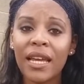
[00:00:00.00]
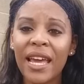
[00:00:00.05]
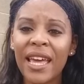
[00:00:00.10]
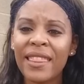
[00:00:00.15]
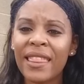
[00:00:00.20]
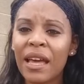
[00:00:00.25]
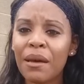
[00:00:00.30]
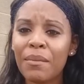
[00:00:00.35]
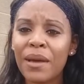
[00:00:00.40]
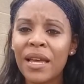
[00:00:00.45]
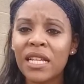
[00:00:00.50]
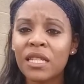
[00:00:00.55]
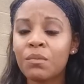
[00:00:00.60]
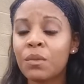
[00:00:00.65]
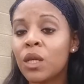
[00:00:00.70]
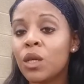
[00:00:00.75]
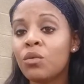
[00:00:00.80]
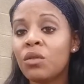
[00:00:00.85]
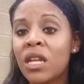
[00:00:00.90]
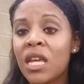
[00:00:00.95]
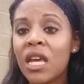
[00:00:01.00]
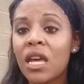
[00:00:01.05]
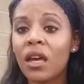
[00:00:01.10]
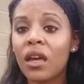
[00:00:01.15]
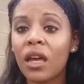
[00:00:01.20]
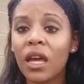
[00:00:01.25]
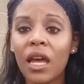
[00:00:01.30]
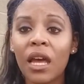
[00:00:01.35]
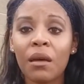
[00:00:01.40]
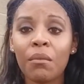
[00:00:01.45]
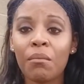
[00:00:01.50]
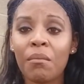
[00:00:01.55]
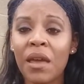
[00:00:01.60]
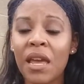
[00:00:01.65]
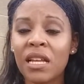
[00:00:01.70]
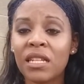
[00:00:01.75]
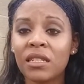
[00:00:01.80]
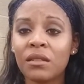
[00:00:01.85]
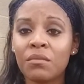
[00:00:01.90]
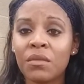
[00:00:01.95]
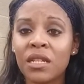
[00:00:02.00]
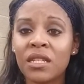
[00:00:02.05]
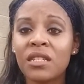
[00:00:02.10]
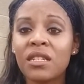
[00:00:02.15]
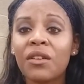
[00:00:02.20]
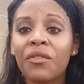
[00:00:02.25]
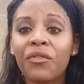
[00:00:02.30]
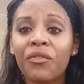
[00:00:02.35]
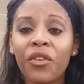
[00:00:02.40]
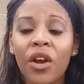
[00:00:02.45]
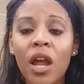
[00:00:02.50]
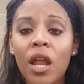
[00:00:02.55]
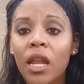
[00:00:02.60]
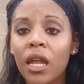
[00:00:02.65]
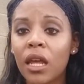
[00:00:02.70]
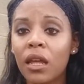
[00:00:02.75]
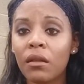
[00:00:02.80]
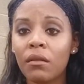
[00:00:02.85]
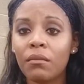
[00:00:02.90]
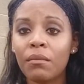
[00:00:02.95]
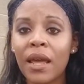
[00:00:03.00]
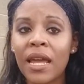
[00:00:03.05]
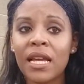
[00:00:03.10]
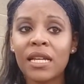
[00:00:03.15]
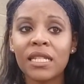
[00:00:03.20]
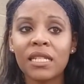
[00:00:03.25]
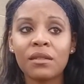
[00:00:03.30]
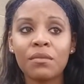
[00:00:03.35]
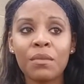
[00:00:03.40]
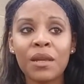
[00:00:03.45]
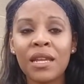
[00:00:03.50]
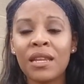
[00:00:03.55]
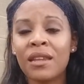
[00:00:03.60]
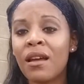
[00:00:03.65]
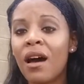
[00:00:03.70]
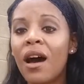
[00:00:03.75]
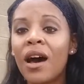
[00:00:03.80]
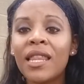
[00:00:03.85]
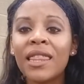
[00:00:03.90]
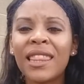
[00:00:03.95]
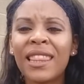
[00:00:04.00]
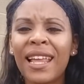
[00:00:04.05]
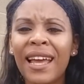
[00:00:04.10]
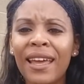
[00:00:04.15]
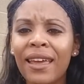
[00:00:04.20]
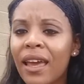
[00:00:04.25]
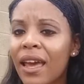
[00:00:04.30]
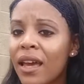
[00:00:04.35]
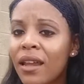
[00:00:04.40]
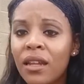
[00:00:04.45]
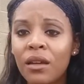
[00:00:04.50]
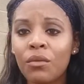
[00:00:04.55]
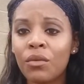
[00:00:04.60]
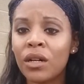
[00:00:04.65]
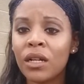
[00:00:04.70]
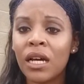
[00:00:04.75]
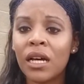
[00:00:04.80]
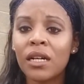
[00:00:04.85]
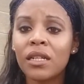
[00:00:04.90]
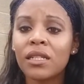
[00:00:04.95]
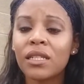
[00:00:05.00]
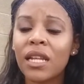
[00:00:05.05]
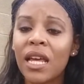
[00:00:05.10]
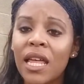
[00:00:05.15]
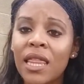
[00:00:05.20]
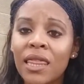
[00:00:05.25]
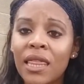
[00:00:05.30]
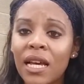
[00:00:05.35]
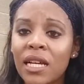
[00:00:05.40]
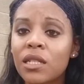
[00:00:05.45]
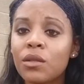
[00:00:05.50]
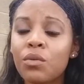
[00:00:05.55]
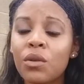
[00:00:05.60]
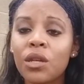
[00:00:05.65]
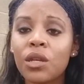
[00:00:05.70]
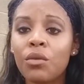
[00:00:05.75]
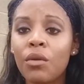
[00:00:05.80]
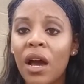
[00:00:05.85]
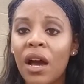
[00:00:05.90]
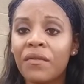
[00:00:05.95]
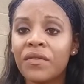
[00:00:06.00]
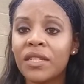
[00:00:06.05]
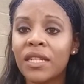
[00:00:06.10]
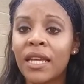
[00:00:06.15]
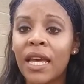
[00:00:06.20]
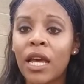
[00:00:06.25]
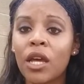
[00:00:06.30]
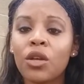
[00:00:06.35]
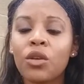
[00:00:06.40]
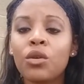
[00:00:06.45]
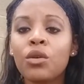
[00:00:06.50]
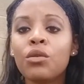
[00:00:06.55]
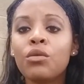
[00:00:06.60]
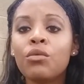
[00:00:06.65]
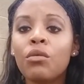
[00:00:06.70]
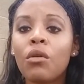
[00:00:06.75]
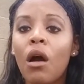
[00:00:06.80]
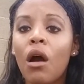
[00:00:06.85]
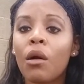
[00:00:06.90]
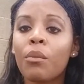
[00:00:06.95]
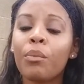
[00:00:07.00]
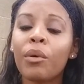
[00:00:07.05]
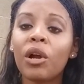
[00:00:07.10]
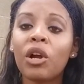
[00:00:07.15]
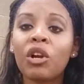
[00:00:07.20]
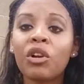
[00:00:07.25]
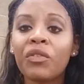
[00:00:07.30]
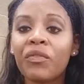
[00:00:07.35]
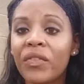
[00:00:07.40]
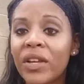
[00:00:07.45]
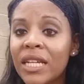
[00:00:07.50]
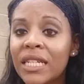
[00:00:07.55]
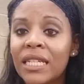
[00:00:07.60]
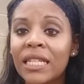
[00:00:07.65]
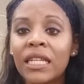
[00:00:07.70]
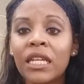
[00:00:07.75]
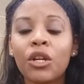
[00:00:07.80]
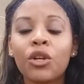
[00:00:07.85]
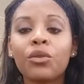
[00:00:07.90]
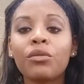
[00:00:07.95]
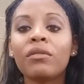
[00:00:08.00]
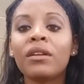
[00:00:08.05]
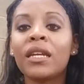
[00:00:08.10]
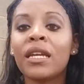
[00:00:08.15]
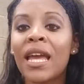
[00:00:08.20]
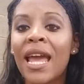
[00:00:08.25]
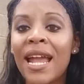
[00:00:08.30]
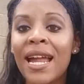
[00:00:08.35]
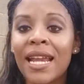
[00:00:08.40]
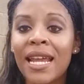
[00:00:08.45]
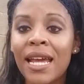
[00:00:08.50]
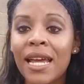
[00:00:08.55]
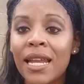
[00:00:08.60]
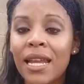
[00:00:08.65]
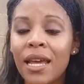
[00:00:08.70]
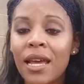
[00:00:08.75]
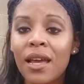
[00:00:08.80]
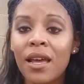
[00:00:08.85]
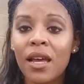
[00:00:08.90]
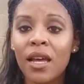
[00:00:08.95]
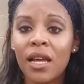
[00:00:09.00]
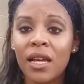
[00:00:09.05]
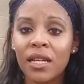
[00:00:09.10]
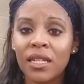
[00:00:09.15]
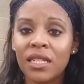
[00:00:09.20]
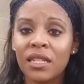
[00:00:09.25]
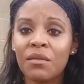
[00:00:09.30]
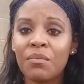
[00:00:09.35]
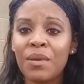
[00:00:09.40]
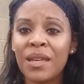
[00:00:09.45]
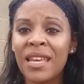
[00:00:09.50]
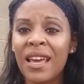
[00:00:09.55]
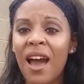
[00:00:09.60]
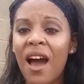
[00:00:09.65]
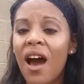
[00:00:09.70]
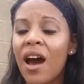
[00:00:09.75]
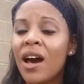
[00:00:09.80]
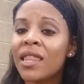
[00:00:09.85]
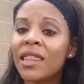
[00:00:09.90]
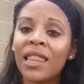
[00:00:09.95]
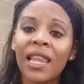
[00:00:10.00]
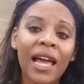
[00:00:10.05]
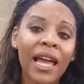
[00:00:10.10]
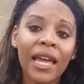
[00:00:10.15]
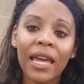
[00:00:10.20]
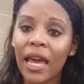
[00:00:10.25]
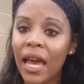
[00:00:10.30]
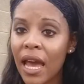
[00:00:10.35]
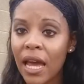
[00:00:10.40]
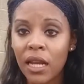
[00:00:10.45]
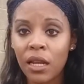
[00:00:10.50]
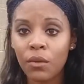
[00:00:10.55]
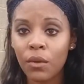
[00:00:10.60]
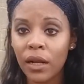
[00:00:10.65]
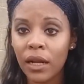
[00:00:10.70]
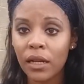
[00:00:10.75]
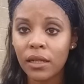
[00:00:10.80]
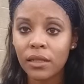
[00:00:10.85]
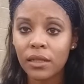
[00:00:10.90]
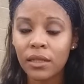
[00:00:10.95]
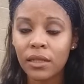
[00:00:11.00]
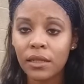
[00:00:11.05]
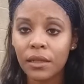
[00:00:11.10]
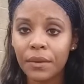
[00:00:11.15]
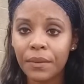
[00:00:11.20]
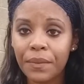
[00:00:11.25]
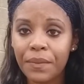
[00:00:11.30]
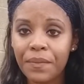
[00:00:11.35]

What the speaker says: And that makes me unique. It makes me different. It makes me unlike anyone else. And that's what you have to get. You are perfectly created to be unlike anyone else.